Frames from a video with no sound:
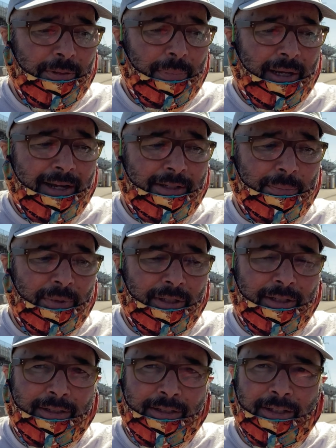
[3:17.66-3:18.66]
packed them
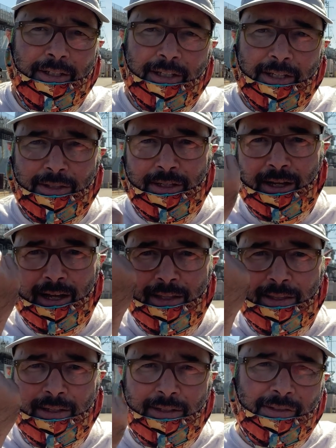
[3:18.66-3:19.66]
on. And then getting the eye
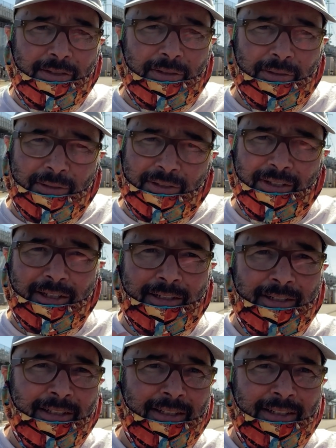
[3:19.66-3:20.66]
things too is,
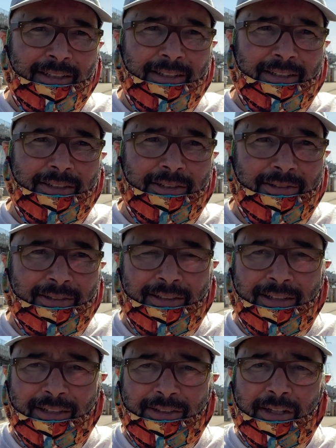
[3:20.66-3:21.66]
you know,
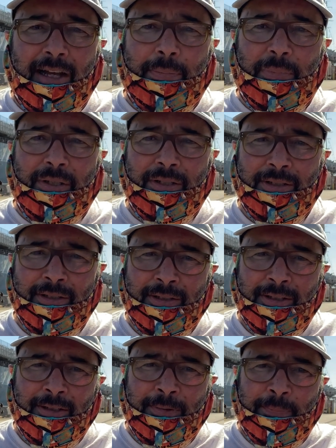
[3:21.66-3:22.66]
I stopped
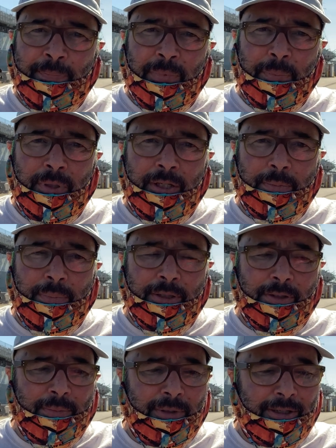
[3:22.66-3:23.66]
playing
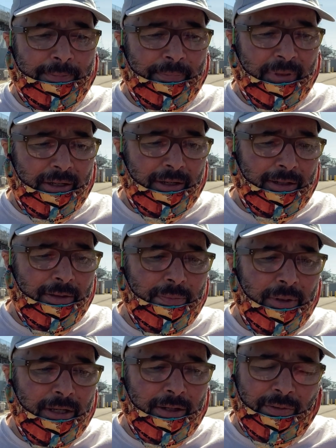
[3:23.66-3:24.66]
pickleball. And I'll
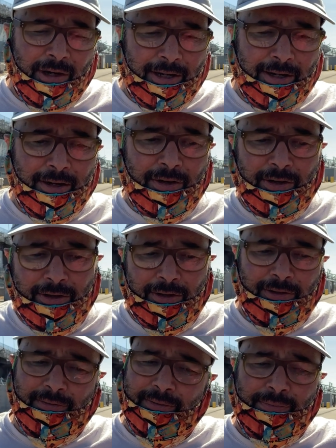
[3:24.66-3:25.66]
admit it right now,
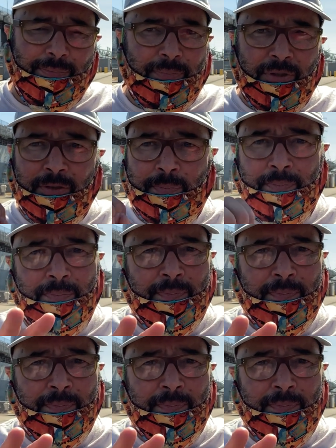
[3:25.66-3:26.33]
I'll just